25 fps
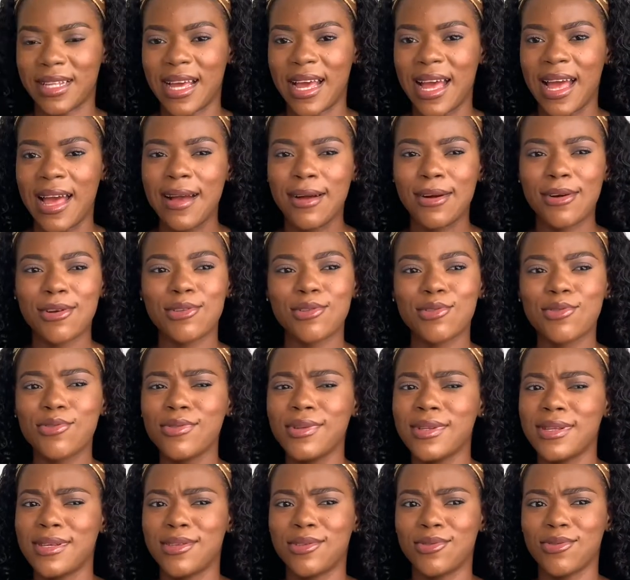Because
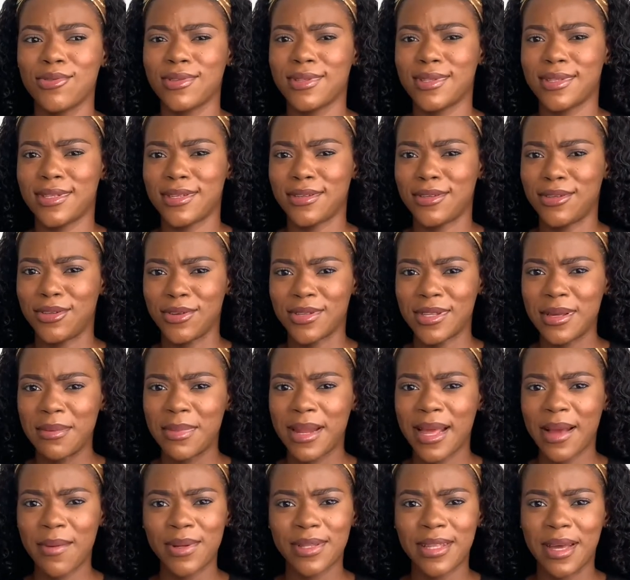school is so tedious. I'm
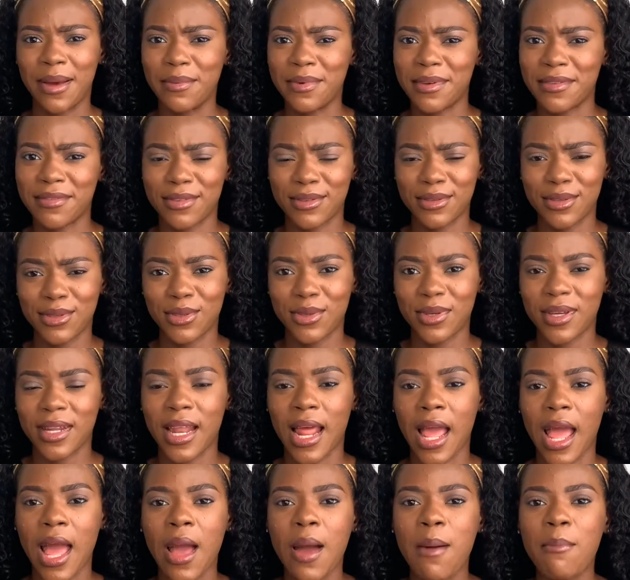like, what are we even doing?
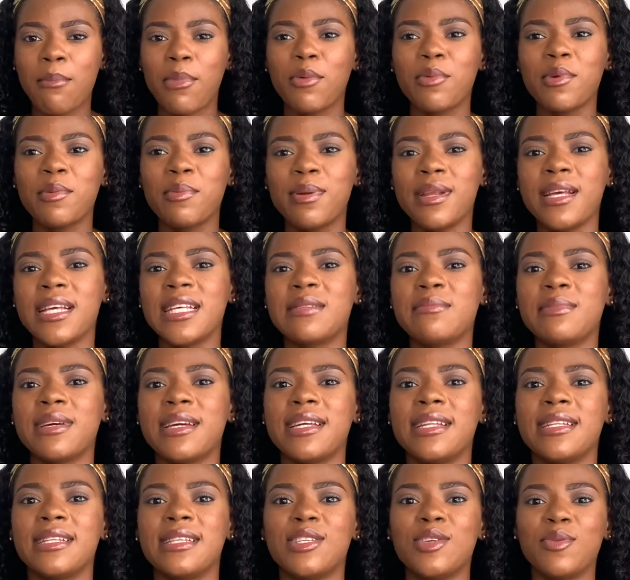But with
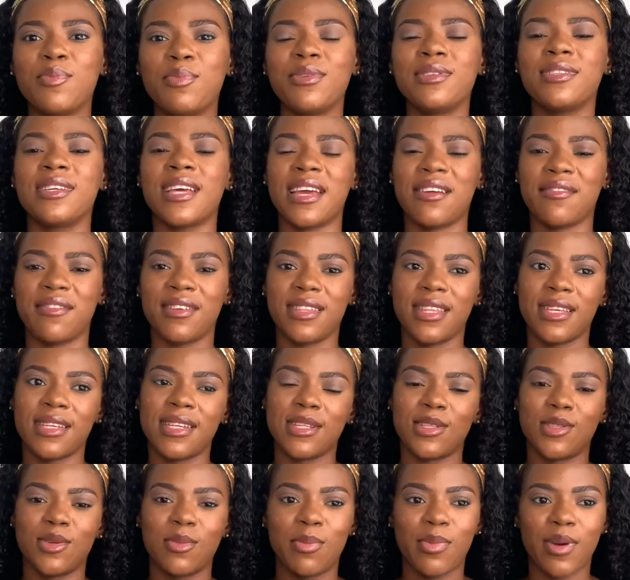placements, you put everything
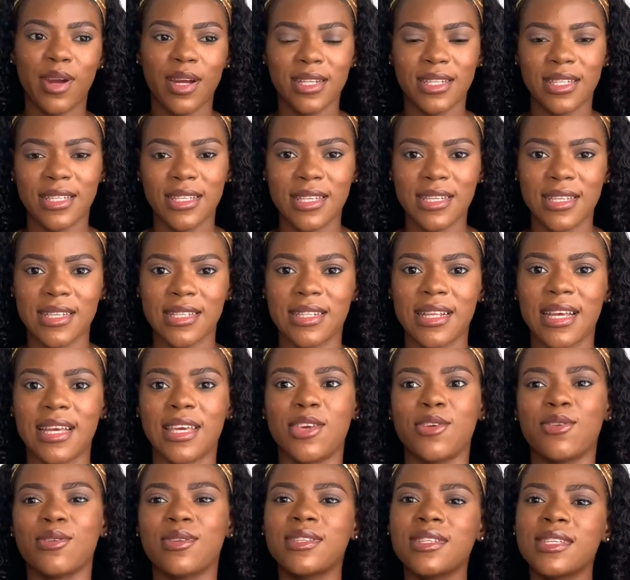into practice. It's
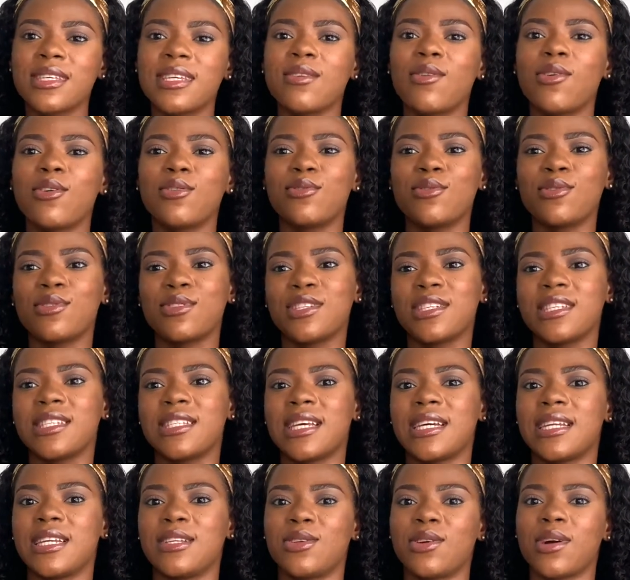like you're seeing all those things
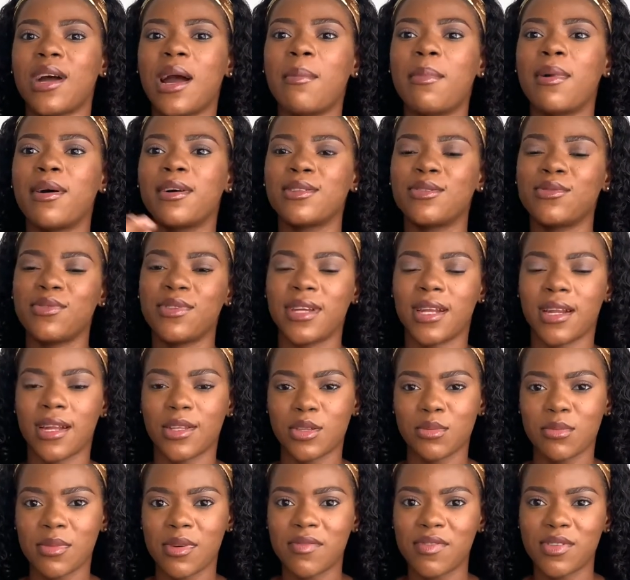that they talk about during
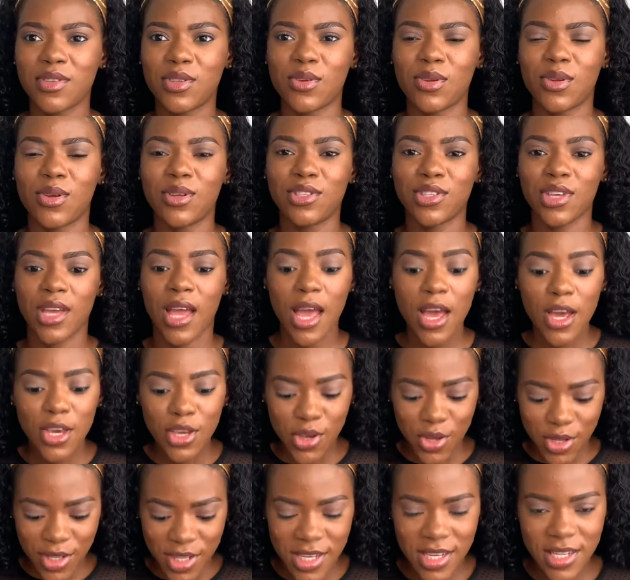anatomy and physiology.
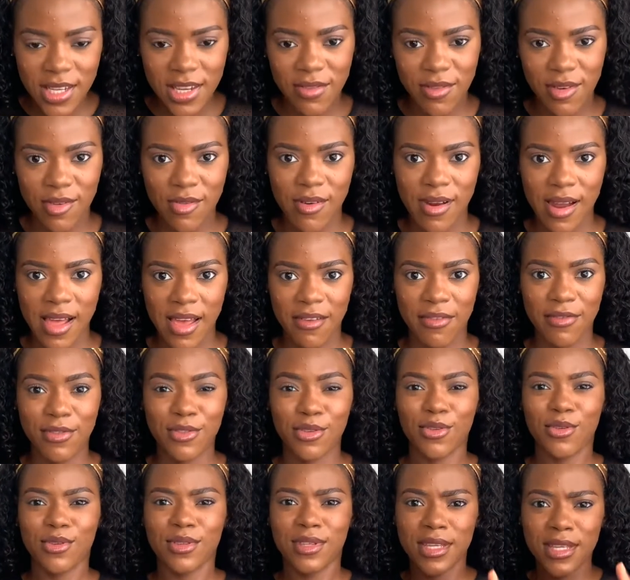You're seeing it real life. So
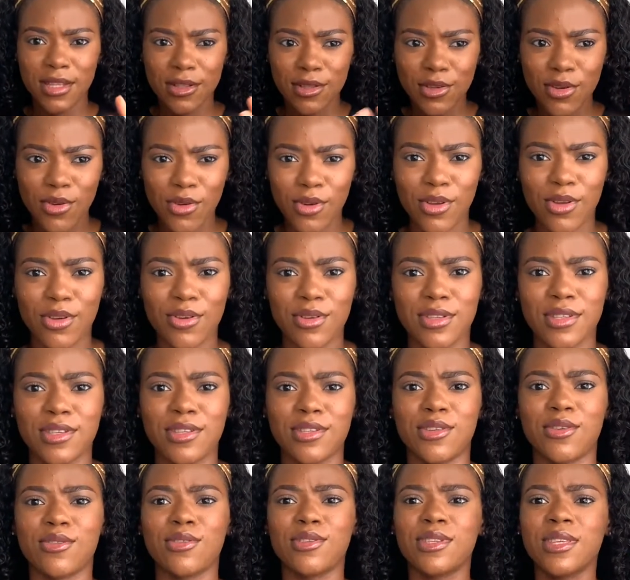you're seeing scoliosis,
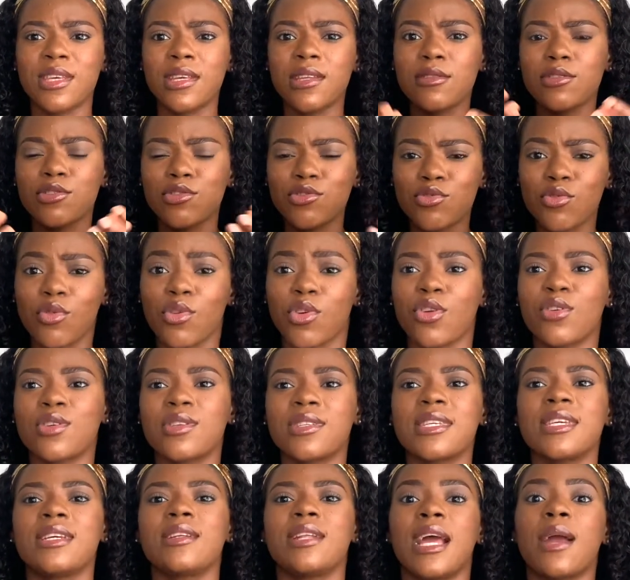you're seeing stroke, you're
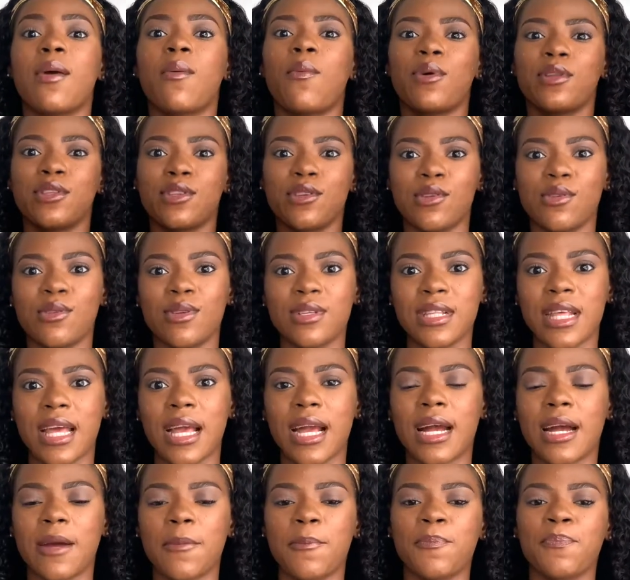seeing like what it looks
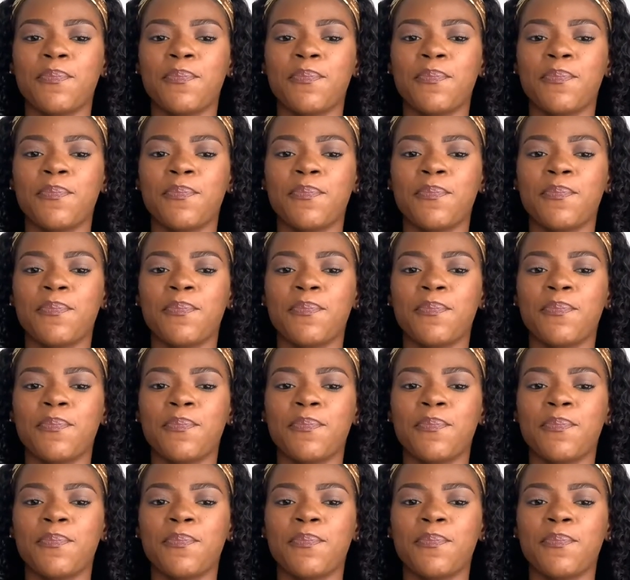like.